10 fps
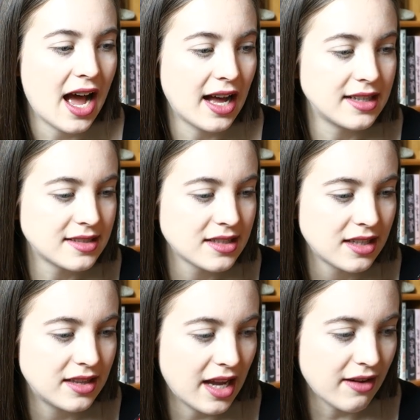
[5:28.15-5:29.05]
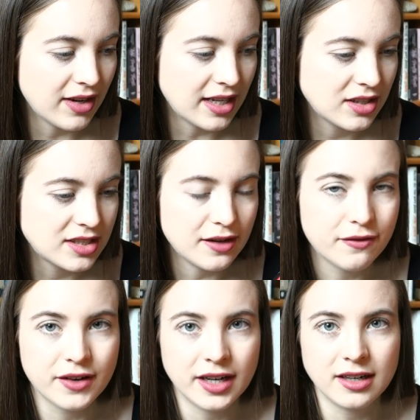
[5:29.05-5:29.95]
and they have, like,
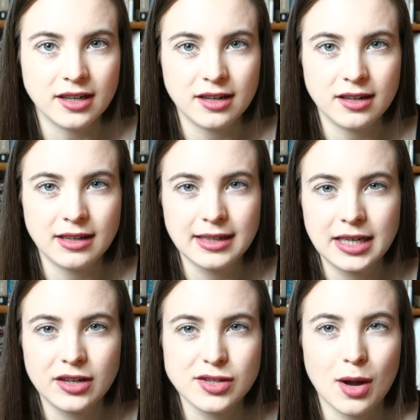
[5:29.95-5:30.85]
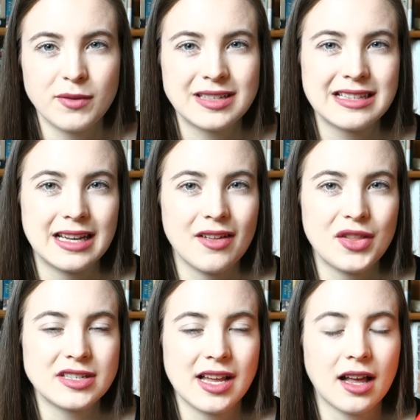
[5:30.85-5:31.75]
different leaders, obviously, and
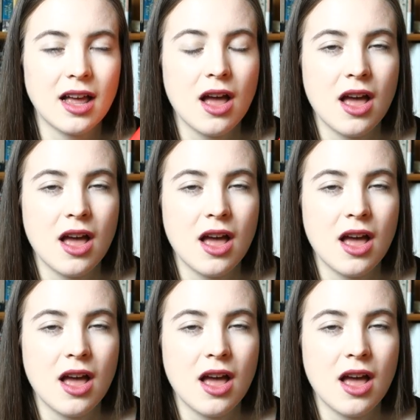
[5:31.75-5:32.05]
there's, like,